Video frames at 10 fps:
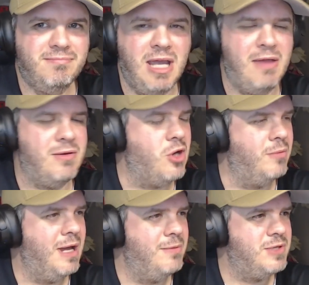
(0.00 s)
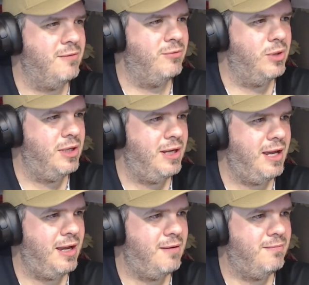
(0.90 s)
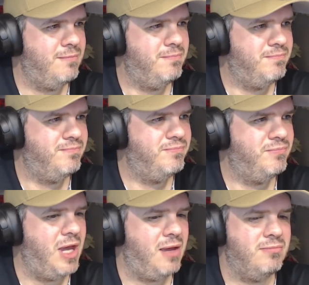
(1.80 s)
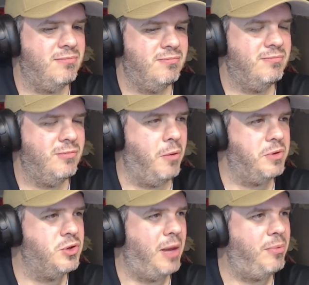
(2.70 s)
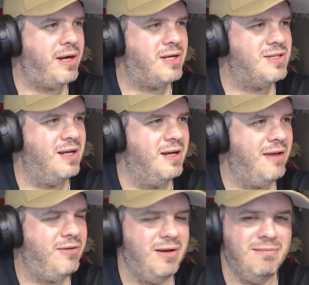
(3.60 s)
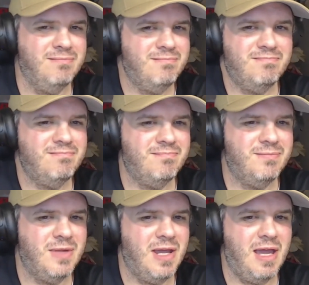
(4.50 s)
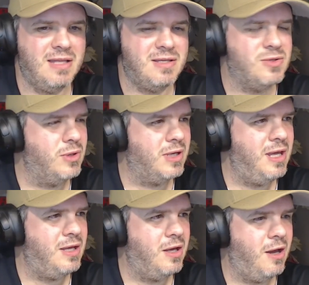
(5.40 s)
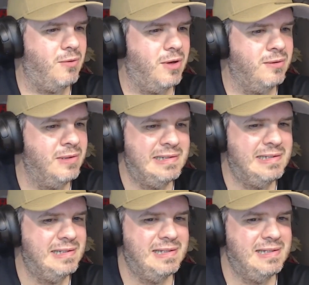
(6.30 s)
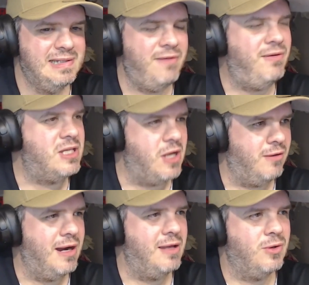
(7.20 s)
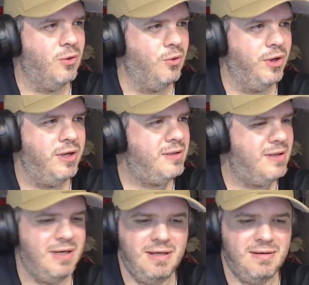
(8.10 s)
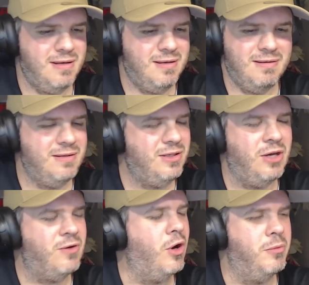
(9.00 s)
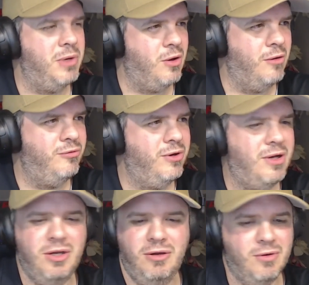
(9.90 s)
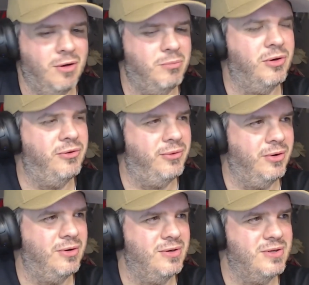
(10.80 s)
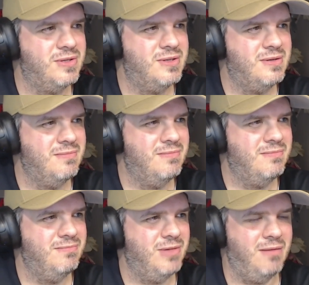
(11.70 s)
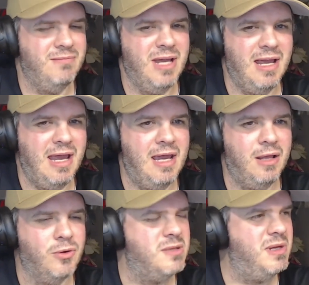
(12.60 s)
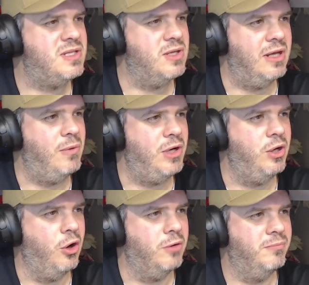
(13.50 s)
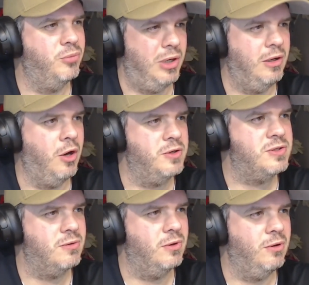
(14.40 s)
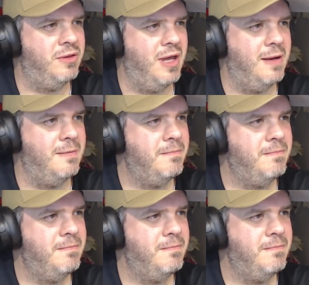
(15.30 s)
the time comes again for Woody. I'm sure they practice it enough, and it's a sort of kick you go, well, if he's going around the corner, you've got to be confident and you've got to put it through, because it looks a bit silly when you're not putting those through like that.